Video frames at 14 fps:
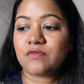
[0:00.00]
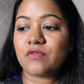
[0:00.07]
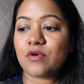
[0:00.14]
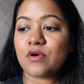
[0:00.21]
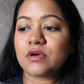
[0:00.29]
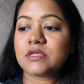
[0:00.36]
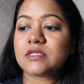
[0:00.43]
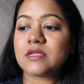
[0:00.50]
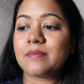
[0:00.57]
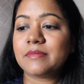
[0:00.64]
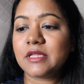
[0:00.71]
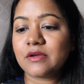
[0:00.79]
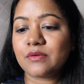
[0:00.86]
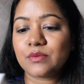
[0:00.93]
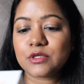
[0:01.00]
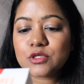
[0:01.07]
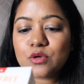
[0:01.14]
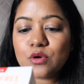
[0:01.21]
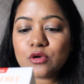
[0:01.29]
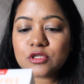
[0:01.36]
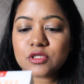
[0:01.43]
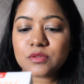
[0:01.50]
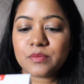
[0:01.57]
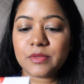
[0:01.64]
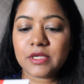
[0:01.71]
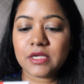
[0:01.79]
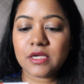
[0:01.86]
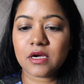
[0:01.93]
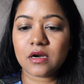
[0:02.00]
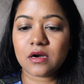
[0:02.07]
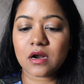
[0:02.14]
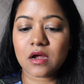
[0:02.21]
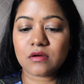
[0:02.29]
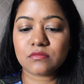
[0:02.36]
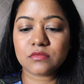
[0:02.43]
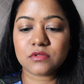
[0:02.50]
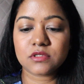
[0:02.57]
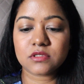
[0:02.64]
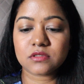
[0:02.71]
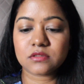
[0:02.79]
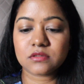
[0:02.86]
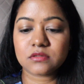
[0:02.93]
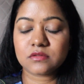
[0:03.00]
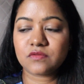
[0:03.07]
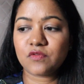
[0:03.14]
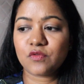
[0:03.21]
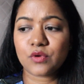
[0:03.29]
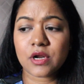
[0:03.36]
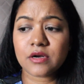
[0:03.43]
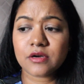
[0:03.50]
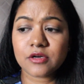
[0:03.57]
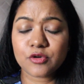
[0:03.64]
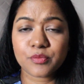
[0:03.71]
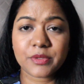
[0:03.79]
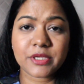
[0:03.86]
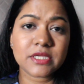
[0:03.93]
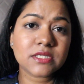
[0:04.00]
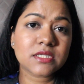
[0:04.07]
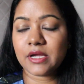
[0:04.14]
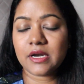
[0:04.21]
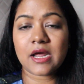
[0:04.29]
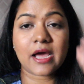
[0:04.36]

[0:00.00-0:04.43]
for something which cost me around 400 rupees.